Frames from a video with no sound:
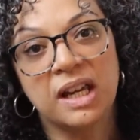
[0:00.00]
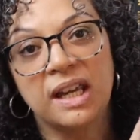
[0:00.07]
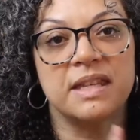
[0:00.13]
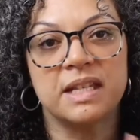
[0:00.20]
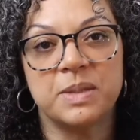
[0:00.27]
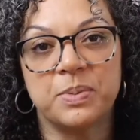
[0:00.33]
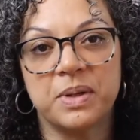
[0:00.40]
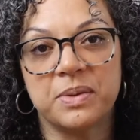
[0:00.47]

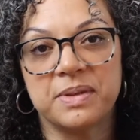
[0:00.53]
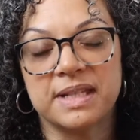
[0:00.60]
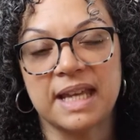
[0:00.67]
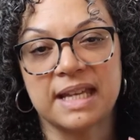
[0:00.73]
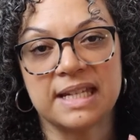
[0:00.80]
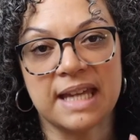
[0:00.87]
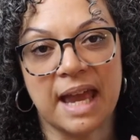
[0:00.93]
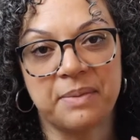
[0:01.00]
This book was
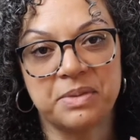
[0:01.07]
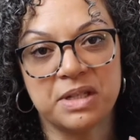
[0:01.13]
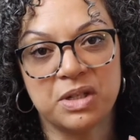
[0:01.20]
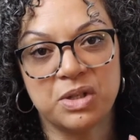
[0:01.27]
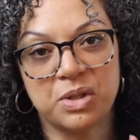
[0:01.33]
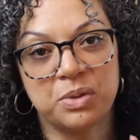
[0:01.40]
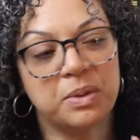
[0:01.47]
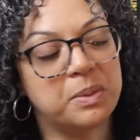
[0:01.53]

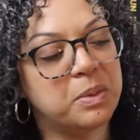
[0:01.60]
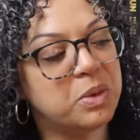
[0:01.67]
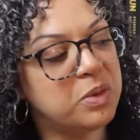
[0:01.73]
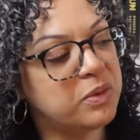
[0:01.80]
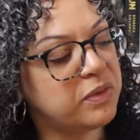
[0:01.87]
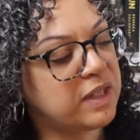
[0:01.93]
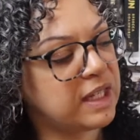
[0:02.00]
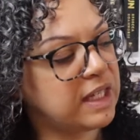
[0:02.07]
adapted to a
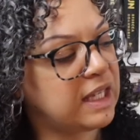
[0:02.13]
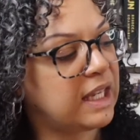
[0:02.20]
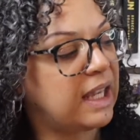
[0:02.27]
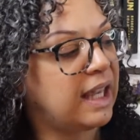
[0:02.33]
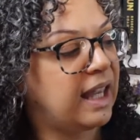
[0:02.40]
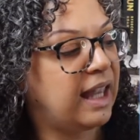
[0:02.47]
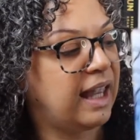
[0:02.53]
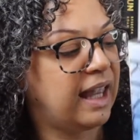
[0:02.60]
movie,
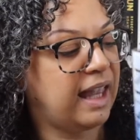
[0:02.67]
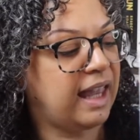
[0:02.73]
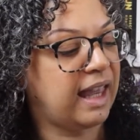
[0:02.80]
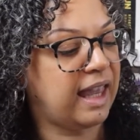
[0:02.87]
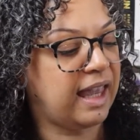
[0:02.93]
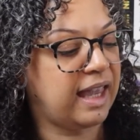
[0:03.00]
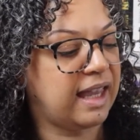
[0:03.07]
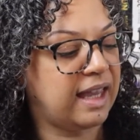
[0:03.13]

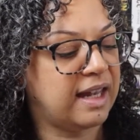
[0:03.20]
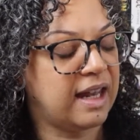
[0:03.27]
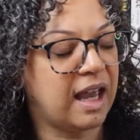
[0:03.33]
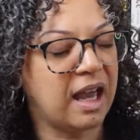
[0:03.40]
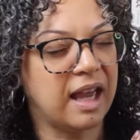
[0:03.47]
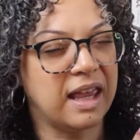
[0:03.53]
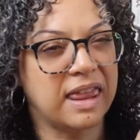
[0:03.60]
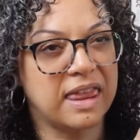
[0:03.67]
and
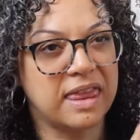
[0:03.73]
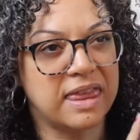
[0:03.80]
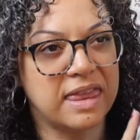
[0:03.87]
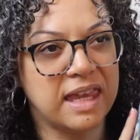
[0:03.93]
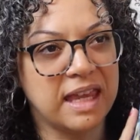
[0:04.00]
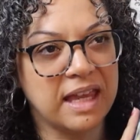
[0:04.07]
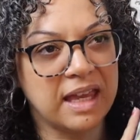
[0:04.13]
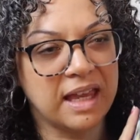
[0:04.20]
I
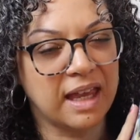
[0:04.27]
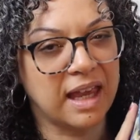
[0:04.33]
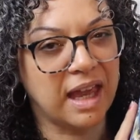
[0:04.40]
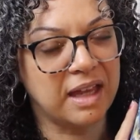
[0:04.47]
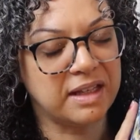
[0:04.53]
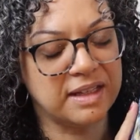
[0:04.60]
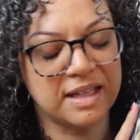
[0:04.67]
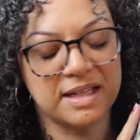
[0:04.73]
think
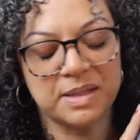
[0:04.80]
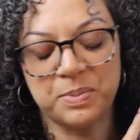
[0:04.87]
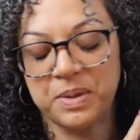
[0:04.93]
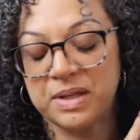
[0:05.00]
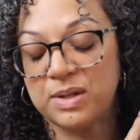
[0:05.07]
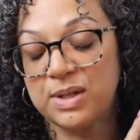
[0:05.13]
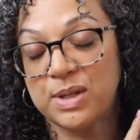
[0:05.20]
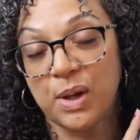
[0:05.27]
I, it's
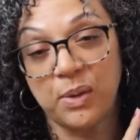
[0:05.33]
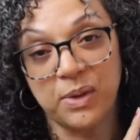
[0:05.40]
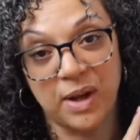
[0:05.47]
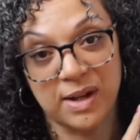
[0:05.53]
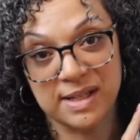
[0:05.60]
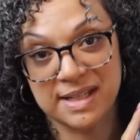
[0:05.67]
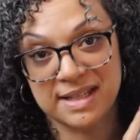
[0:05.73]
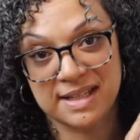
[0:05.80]
been so
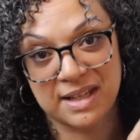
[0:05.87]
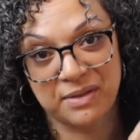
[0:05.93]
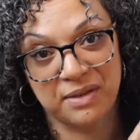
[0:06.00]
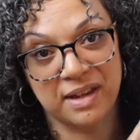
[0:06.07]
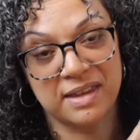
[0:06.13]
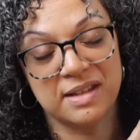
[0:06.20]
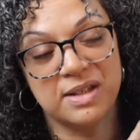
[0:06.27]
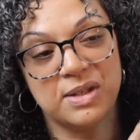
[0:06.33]
long since I
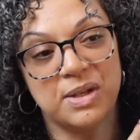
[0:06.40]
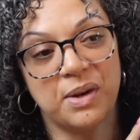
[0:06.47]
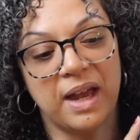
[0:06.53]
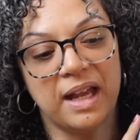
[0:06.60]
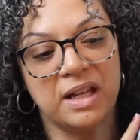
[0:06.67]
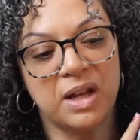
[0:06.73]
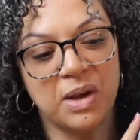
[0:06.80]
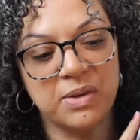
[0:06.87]
read this too.
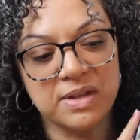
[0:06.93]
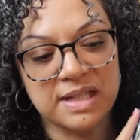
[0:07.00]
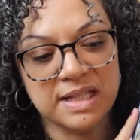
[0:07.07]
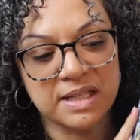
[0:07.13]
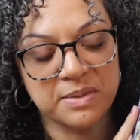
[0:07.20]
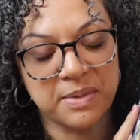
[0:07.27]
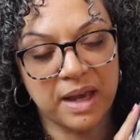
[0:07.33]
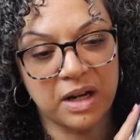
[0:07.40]
I know this
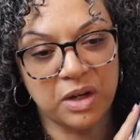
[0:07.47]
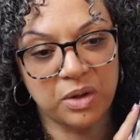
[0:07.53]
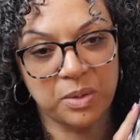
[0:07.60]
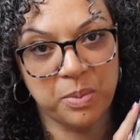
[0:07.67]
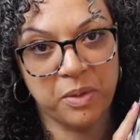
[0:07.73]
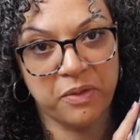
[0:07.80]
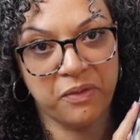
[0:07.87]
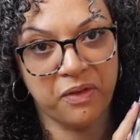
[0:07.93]
is about a
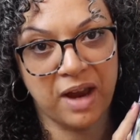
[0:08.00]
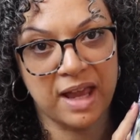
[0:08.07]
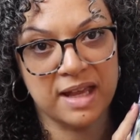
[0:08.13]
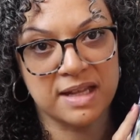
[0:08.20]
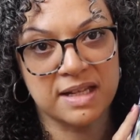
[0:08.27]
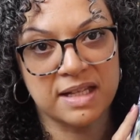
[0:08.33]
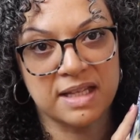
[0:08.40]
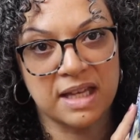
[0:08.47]
group of
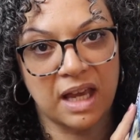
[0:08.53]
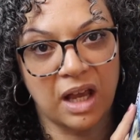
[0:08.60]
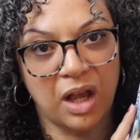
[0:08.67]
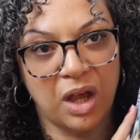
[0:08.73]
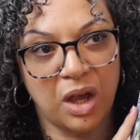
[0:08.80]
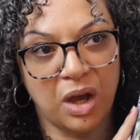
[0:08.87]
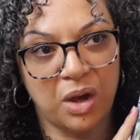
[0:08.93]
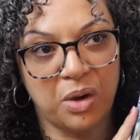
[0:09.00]
friends
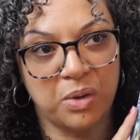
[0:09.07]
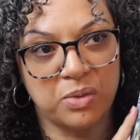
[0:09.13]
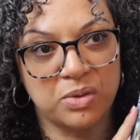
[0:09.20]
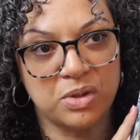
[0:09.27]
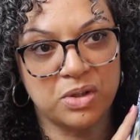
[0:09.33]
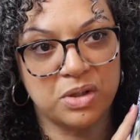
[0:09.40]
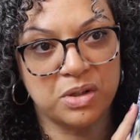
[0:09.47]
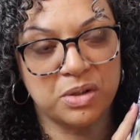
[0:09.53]
that
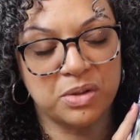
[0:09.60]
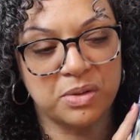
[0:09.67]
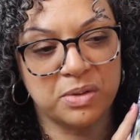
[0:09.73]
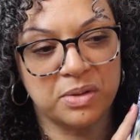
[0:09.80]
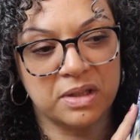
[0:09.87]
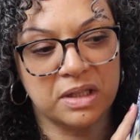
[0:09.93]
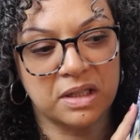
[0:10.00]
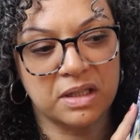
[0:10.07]
go
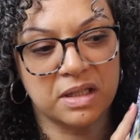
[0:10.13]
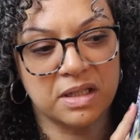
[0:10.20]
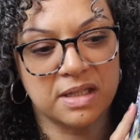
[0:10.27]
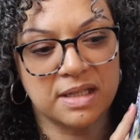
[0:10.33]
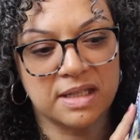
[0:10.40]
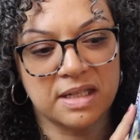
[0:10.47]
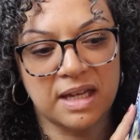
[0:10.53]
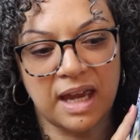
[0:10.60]
to
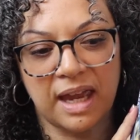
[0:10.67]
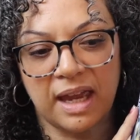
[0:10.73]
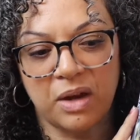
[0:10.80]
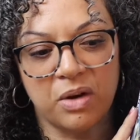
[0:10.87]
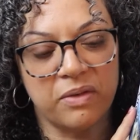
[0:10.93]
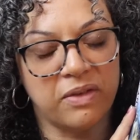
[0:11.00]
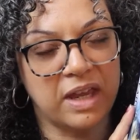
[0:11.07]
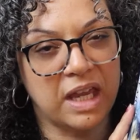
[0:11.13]

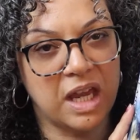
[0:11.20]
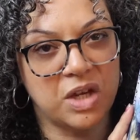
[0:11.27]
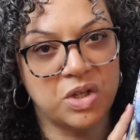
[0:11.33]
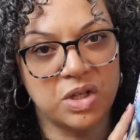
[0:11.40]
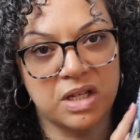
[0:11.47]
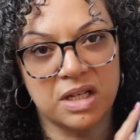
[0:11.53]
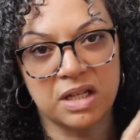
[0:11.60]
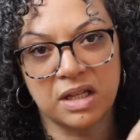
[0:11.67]
stay or
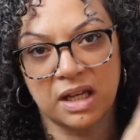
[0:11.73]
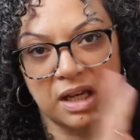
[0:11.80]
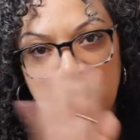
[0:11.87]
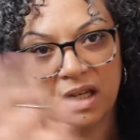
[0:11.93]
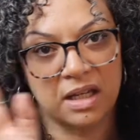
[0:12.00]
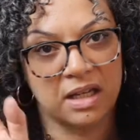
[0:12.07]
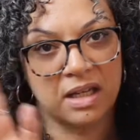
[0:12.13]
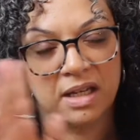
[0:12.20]
vacation in
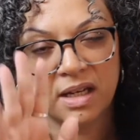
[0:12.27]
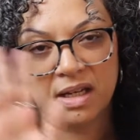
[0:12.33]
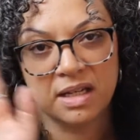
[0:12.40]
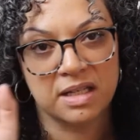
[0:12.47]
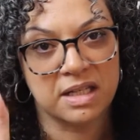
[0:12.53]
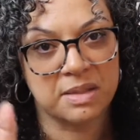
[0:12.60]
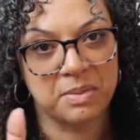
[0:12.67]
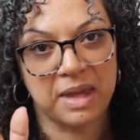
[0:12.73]
like
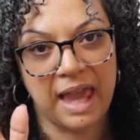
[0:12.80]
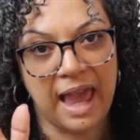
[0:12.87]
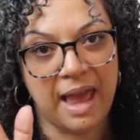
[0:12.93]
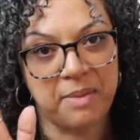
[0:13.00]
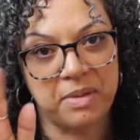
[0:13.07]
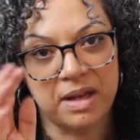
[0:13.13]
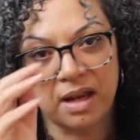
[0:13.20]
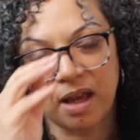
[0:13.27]
some
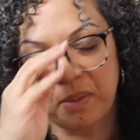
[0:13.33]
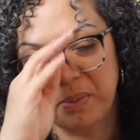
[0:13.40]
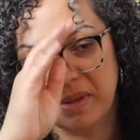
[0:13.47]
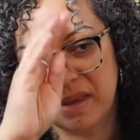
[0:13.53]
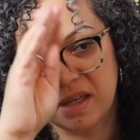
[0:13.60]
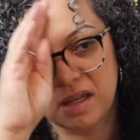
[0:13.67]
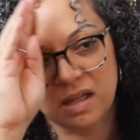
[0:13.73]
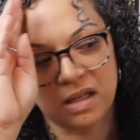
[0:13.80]
cabin up
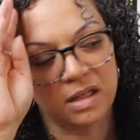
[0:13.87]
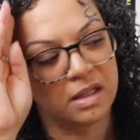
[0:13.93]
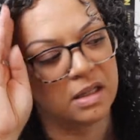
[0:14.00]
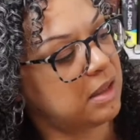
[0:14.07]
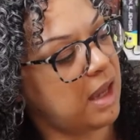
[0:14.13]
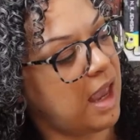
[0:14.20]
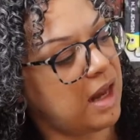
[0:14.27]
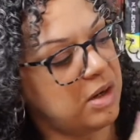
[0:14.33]
in the
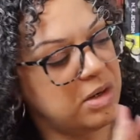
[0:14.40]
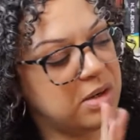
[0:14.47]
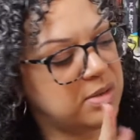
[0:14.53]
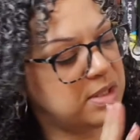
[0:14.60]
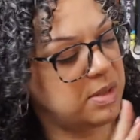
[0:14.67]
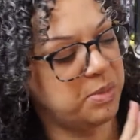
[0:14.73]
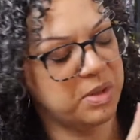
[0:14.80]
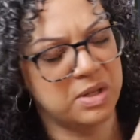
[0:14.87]
I don't know,
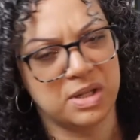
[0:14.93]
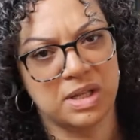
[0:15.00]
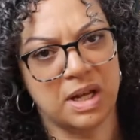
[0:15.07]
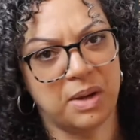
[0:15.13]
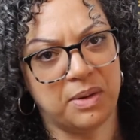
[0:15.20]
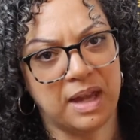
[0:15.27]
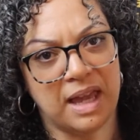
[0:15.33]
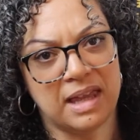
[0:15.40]
somewhere
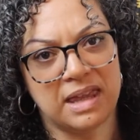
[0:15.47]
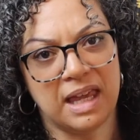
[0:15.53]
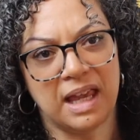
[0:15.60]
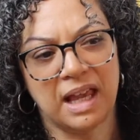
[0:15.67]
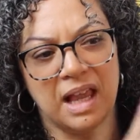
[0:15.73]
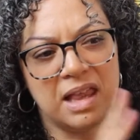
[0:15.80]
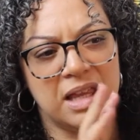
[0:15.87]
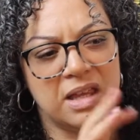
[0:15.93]
snowy, I
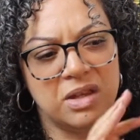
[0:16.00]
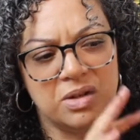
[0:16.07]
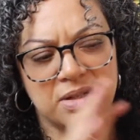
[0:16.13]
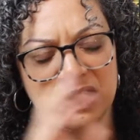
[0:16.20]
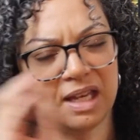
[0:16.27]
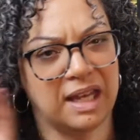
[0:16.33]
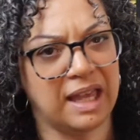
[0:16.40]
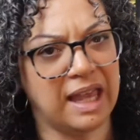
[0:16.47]
think. And then
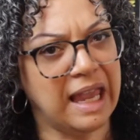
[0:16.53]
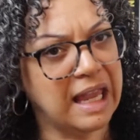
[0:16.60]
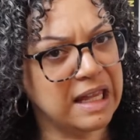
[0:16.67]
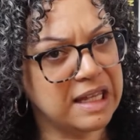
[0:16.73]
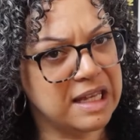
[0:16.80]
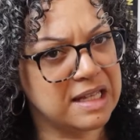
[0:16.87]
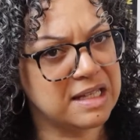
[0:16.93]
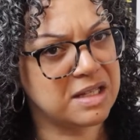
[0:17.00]
there's like
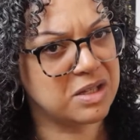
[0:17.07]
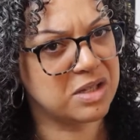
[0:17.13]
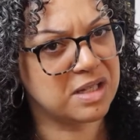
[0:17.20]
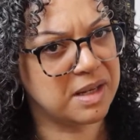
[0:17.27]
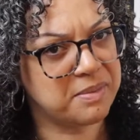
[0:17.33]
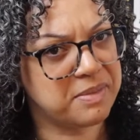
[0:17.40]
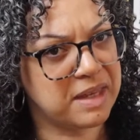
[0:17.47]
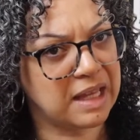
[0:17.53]
aliens or
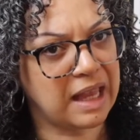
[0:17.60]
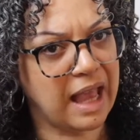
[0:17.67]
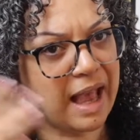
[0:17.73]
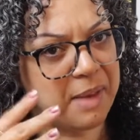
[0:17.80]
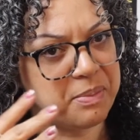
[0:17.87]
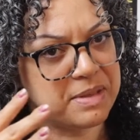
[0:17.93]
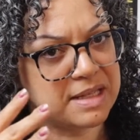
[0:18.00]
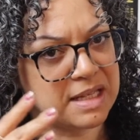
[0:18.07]
something that
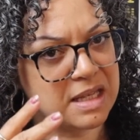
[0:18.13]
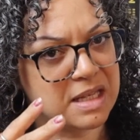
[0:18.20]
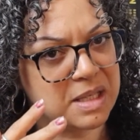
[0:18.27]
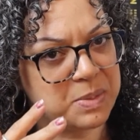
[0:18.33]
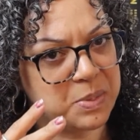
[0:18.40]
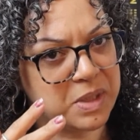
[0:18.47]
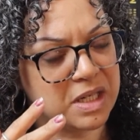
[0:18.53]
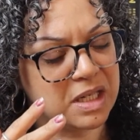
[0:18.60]
happens in this
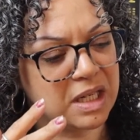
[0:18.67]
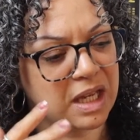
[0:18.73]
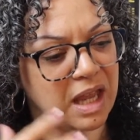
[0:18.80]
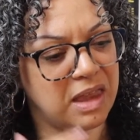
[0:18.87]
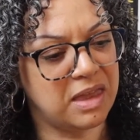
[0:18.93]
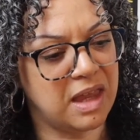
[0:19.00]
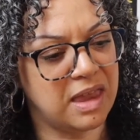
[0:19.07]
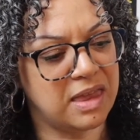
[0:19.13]
book.
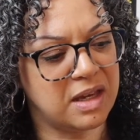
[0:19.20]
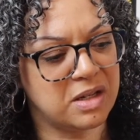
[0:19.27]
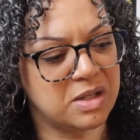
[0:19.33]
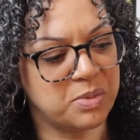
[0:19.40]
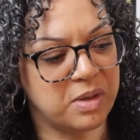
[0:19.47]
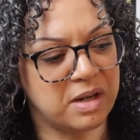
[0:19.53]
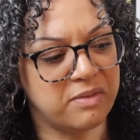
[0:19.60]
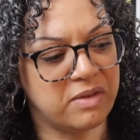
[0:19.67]
And then there's
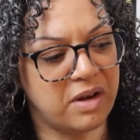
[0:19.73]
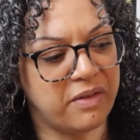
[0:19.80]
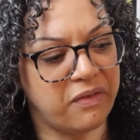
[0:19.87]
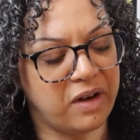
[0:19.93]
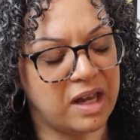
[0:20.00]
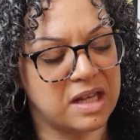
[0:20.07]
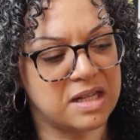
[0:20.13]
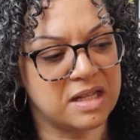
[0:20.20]
one of their
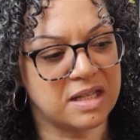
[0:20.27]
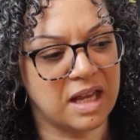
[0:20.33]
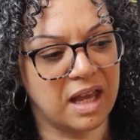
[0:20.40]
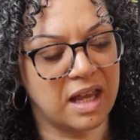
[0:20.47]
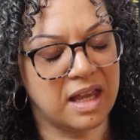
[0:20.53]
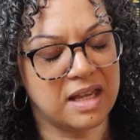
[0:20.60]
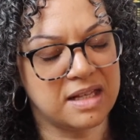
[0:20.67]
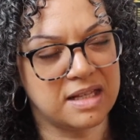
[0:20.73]
friends.
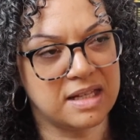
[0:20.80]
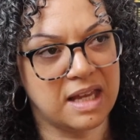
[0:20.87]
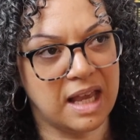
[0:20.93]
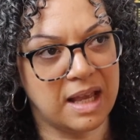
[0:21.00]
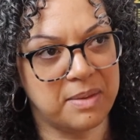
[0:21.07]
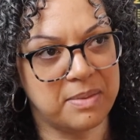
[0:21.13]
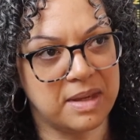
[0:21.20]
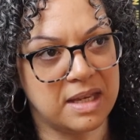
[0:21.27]
His
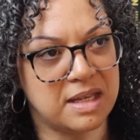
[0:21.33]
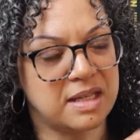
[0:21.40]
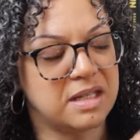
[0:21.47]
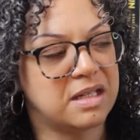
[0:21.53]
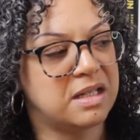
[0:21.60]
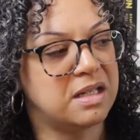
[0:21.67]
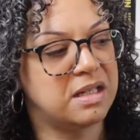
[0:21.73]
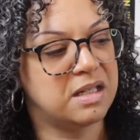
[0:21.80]
name
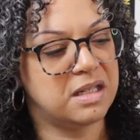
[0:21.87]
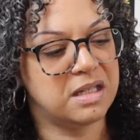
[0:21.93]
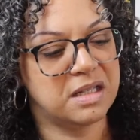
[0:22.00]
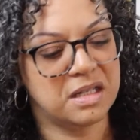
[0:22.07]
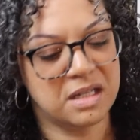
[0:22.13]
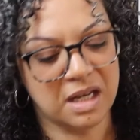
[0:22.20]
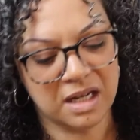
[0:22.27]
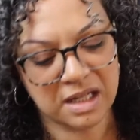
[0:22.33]
is
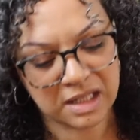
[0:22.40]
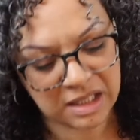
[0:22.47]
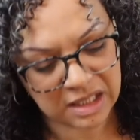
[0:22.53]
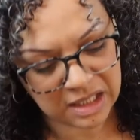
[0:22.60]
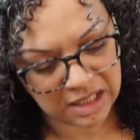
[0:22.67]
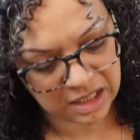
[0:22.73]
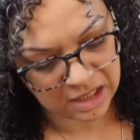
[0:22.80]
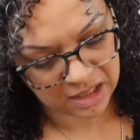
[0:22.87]

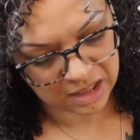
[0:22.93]
Dudley.